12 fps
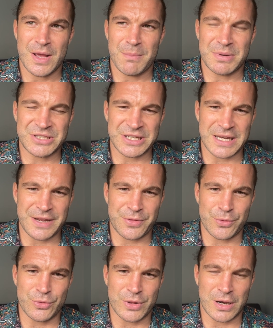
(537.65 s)
particularly
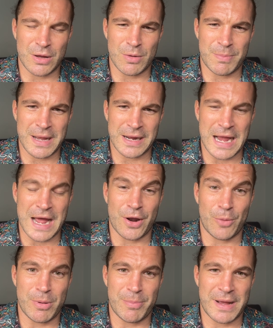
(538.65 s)
through the lower back and
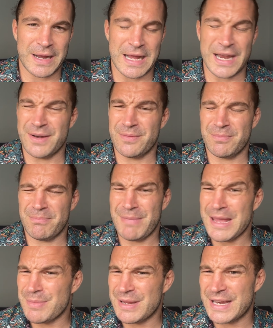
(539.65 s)
upper back and
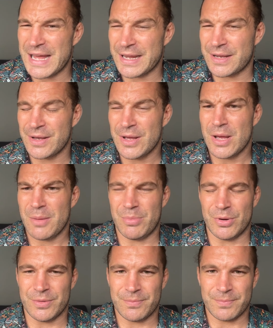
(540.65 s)
maybe neck,
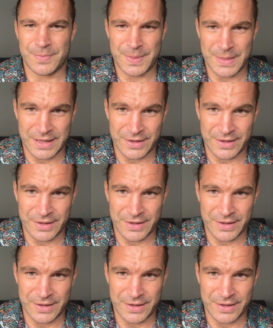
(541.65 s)
but like